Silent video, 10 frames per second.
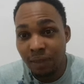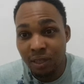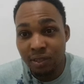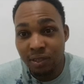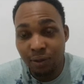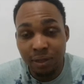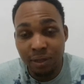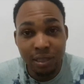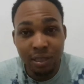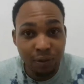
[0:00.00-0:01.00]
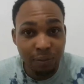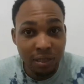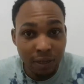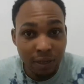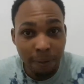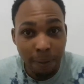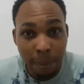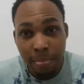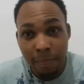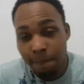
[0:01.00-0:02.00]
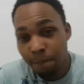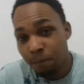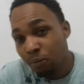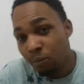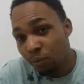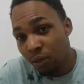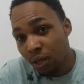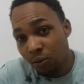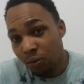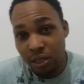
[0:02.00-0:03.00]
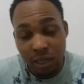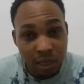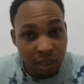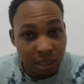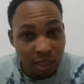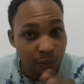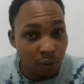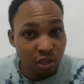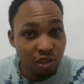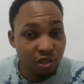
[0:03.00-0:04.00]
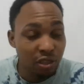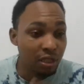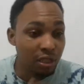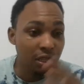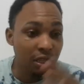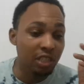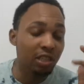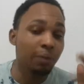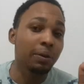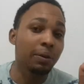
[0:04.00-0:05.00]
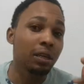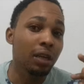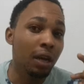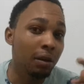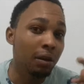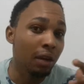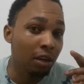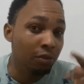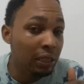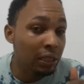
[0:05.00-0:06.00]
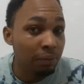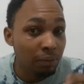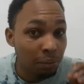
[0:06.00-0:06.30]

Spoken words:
You see what I say? We see Sponge a drop a rhythm.